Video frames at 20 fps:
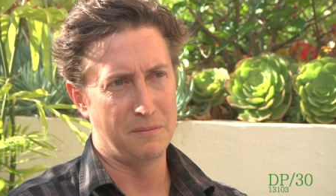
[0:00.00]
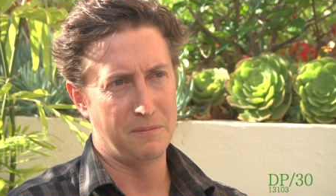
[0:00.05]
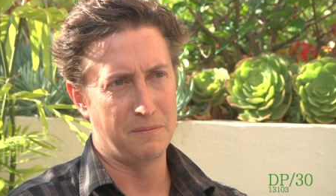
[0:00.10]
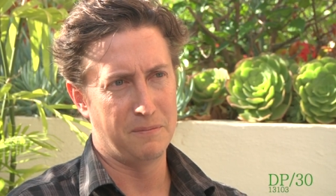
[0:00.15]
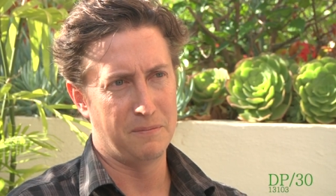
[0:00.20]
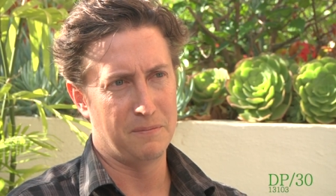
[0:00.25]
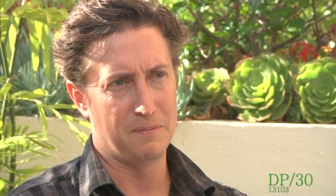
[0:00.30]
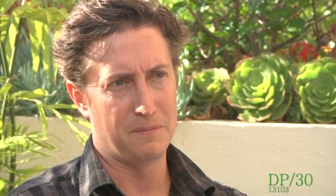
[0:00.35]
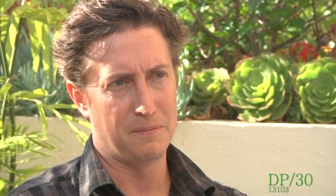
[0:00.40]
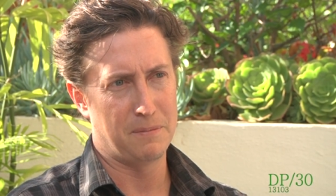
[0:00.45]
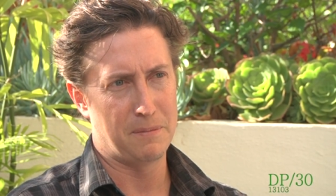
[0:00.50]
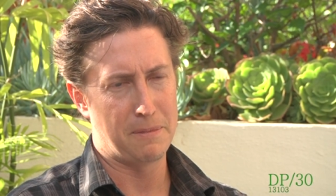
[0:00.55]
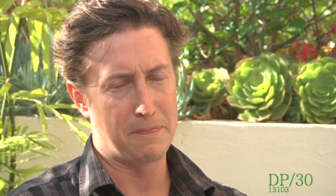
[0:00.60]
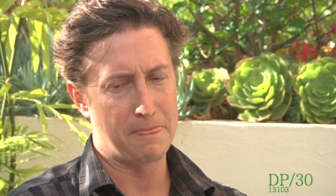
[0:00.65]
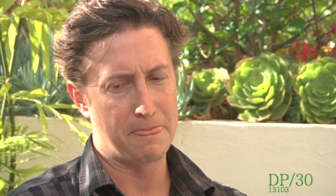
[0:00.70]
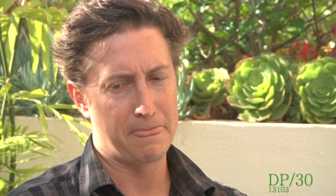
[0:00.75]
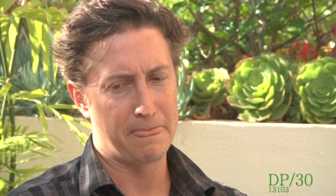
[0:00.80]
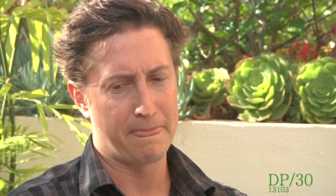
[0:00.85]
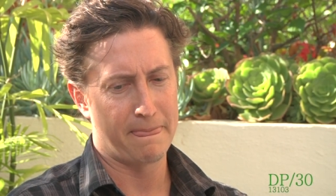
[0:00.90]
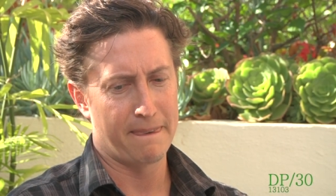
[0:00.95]
overseas
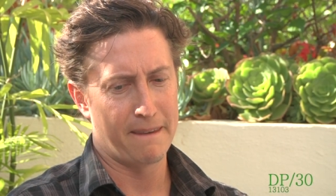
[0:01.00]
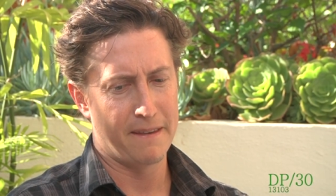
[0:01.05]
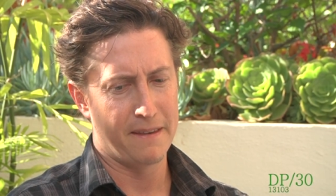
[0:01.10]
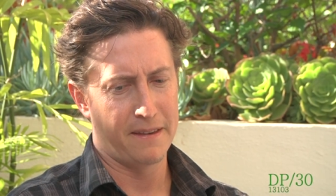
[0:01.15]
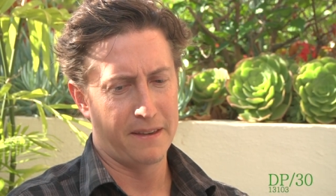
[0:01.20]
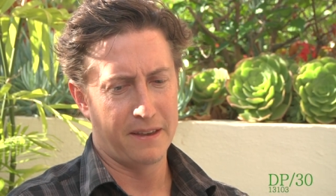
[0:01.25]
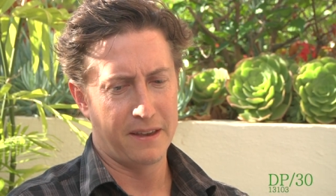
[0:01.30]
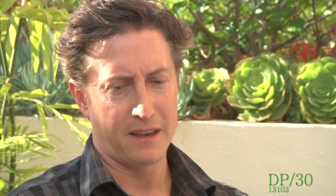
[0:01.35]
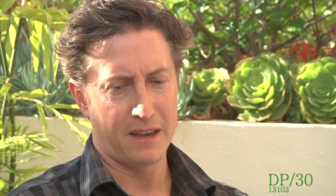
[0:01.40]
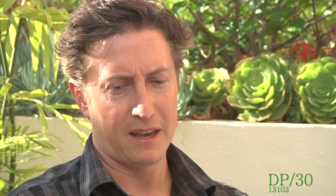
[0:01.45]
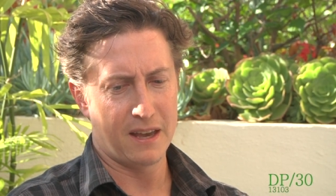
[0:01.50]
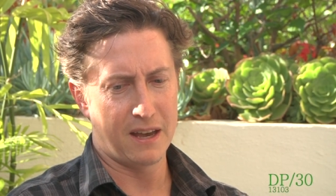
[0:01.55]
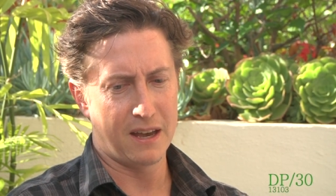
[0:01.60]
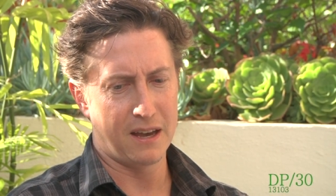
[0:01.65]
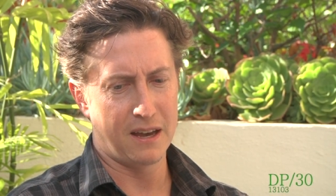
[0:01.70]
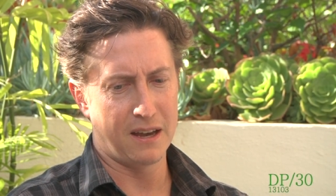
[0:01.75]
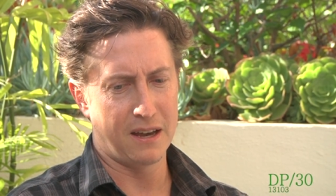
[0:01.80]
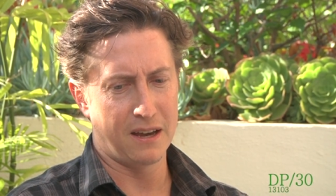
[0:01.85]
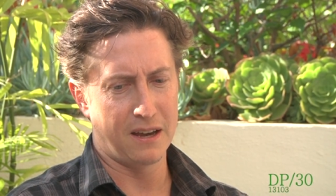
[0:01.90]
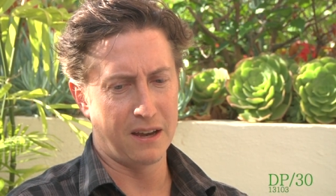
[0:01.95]
before?
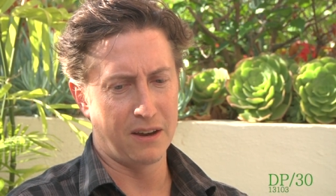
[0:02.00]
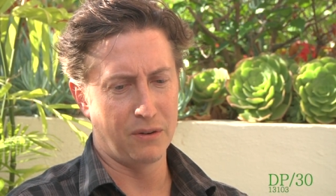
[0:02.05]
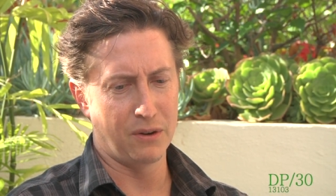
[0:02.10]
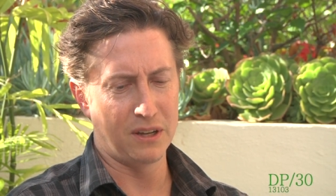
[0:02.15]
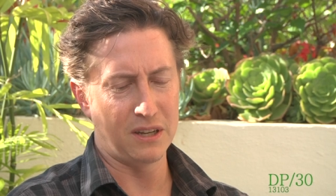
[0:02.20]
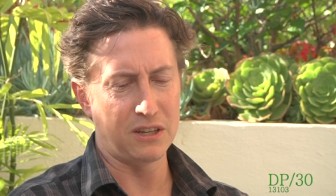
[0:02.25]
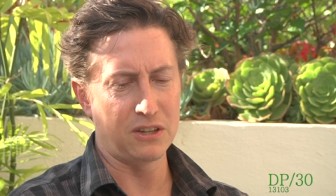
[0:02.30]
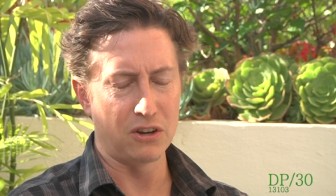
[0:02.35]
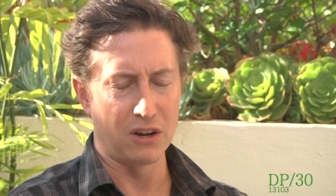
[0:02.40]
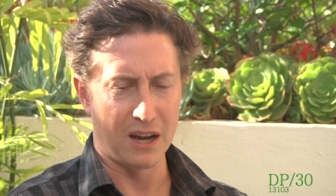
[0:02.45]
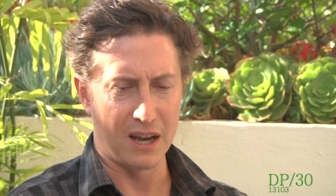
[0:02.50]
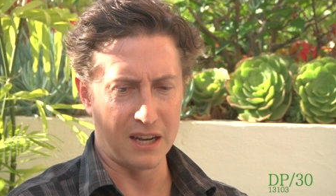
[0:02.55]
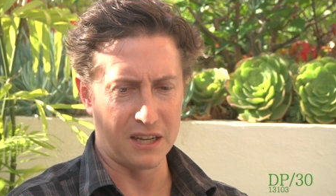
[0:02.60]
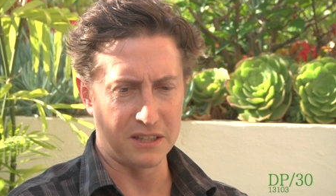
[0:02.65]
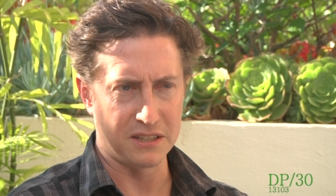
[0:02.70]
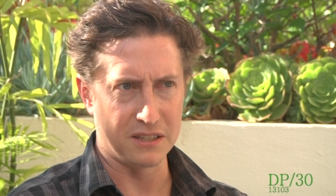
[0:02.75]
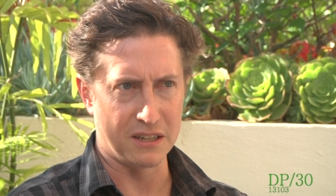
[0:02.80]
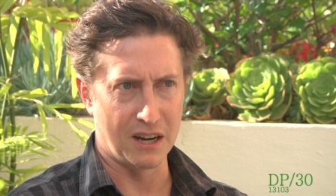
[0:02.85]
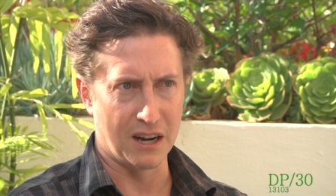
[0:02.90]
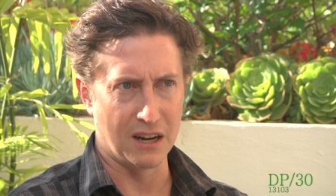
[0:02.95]
Uh, well, I did Your
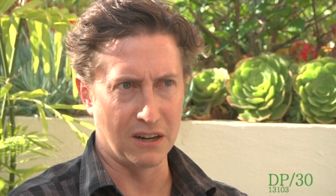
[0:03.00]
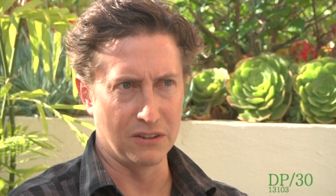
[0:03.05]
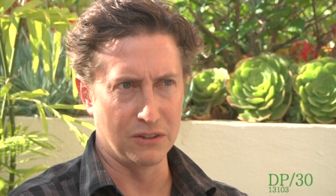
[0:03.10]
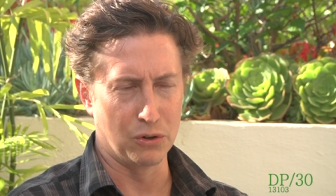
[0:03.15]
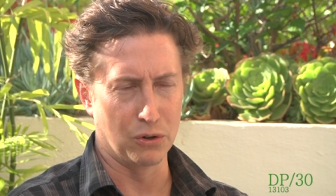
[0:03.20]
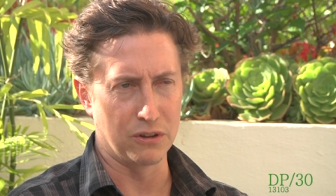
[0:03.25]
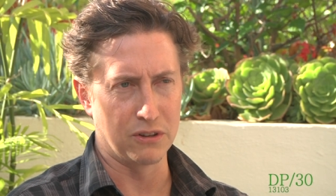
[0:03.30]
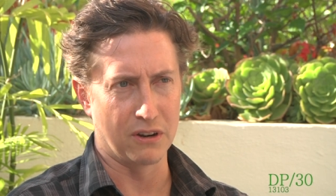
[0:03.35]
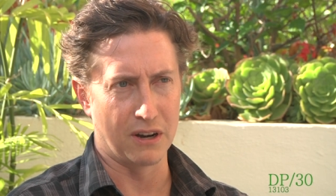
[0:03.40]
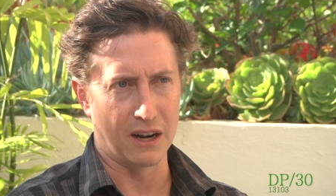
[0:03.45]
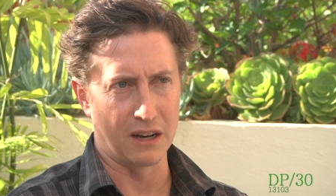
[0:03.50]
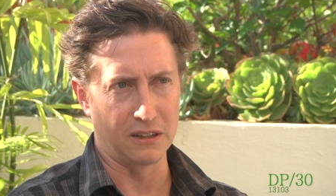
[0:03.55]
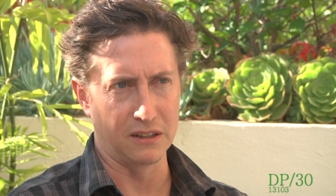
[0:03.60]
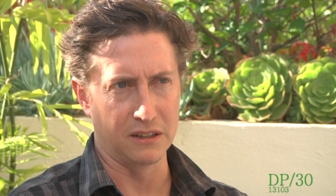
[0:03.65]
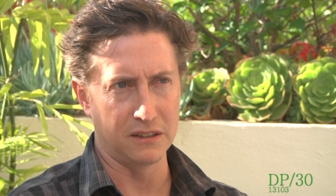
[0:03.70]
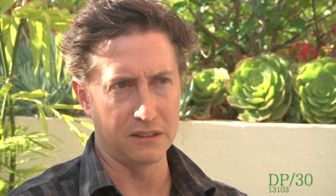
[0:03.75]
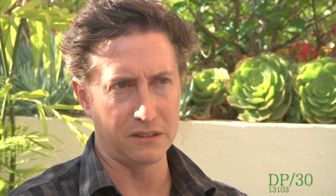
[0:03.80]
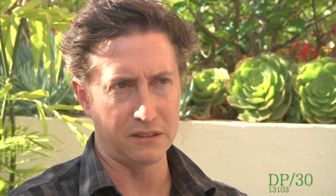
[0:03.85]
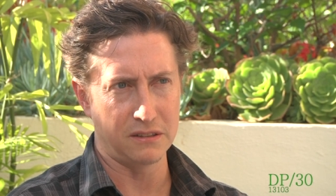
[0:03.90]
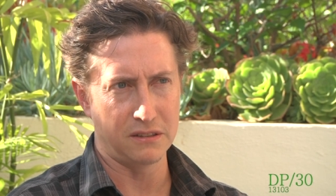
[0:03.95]
Highness in Ireland, Northern
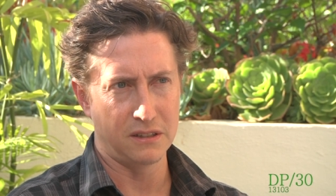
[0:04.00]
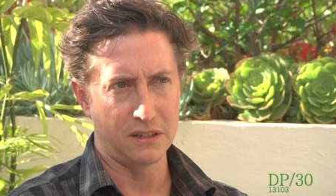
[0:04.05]
Ireland.